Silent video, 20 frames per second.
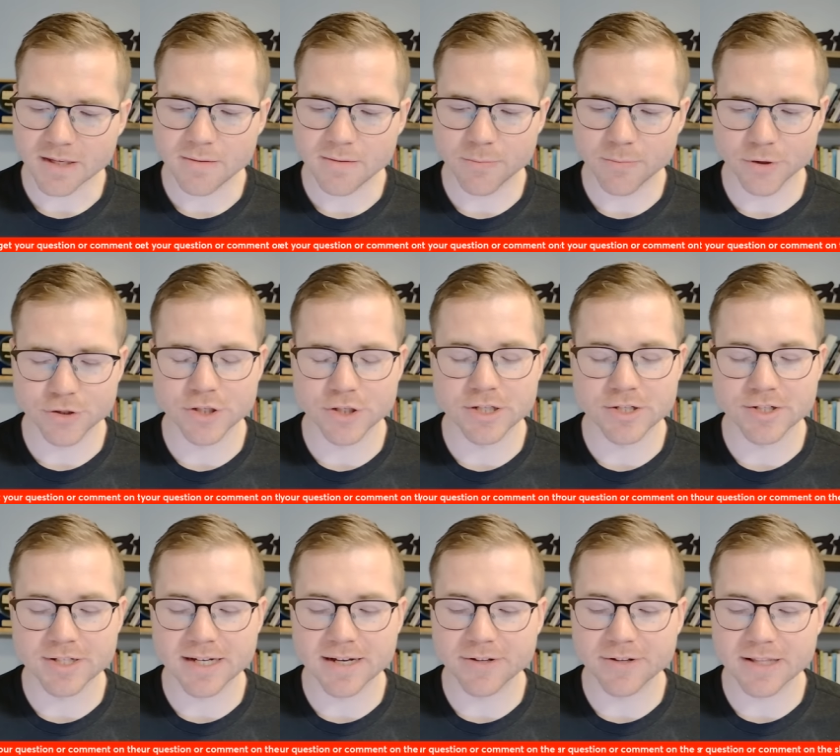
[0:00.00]
Appreciate you,
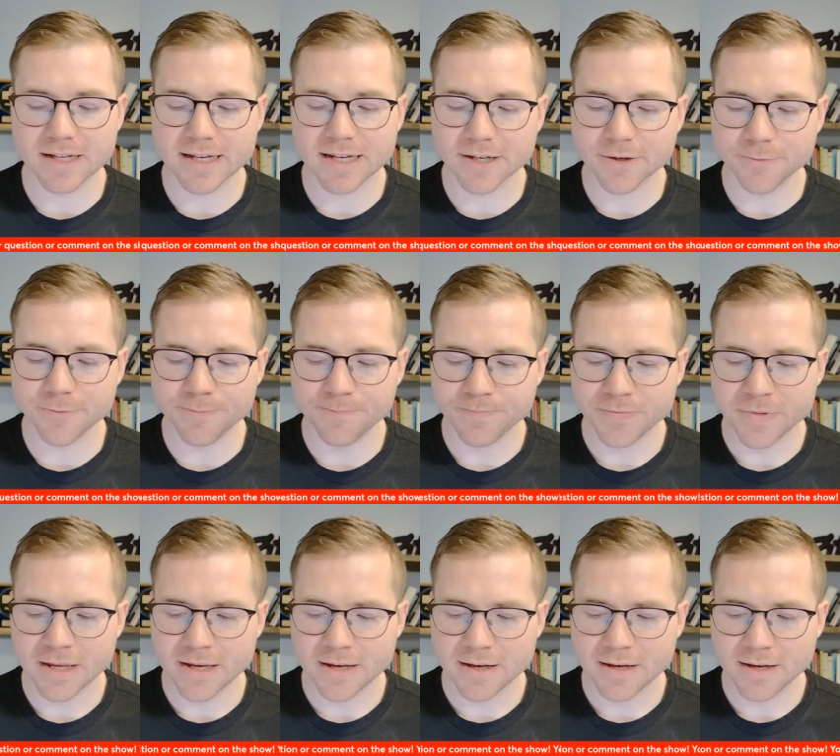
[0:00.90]
David. Thank you.
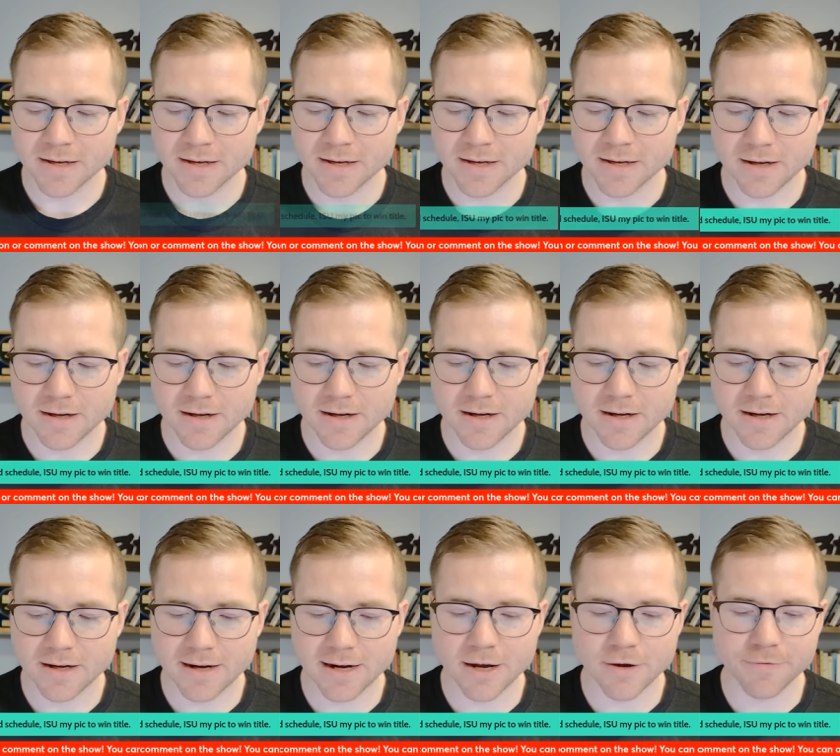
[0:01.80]

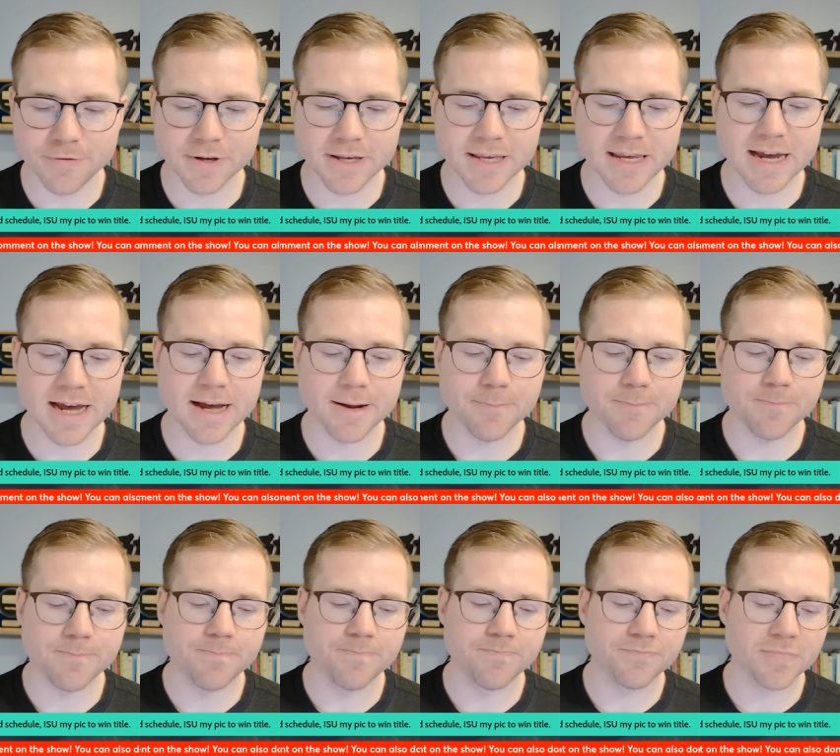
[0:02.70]
Alpha Cat,
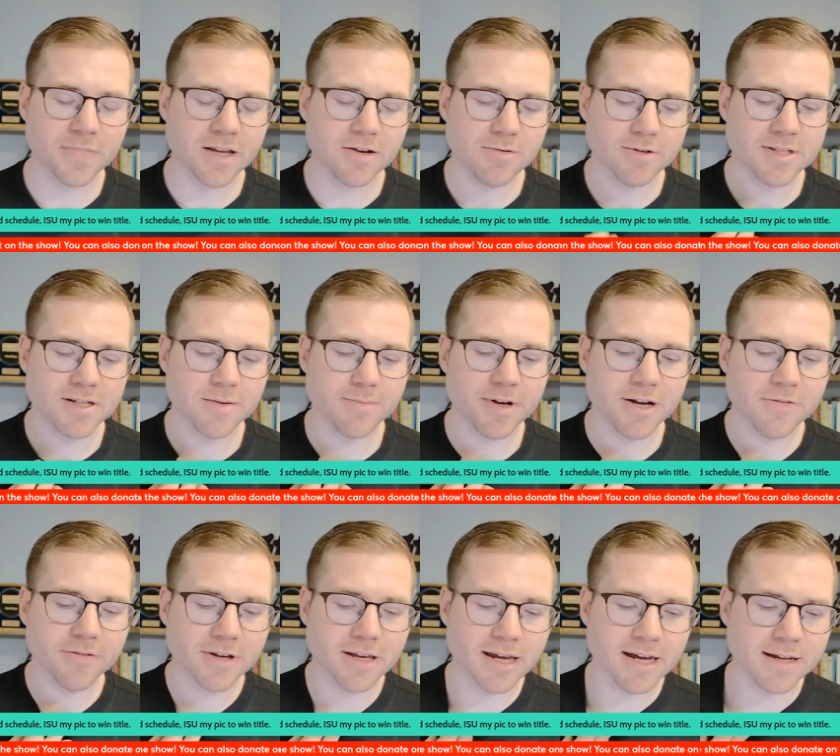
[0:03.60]
what's up,
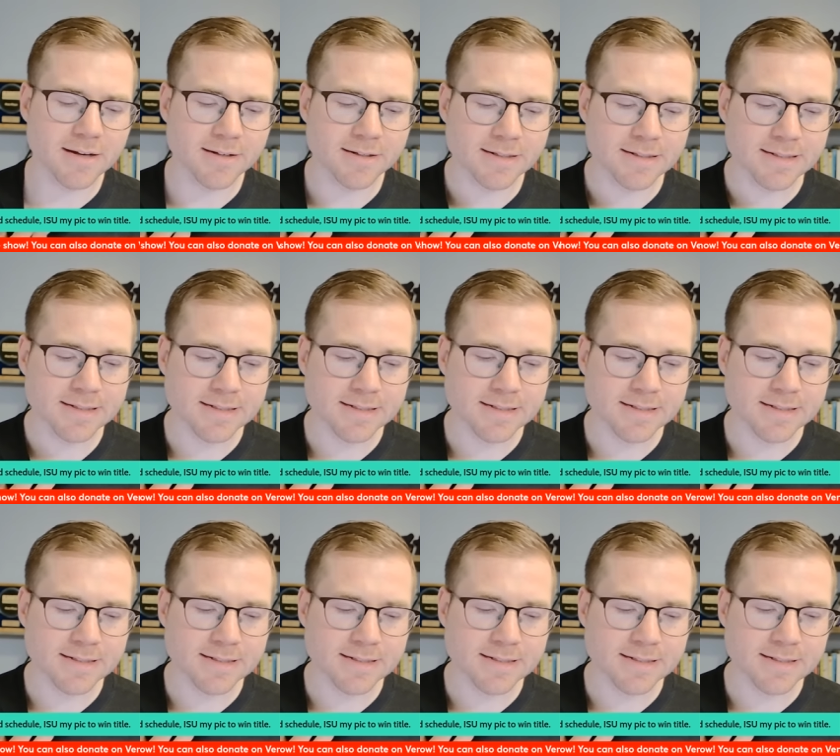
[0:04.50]
Alpha Cat?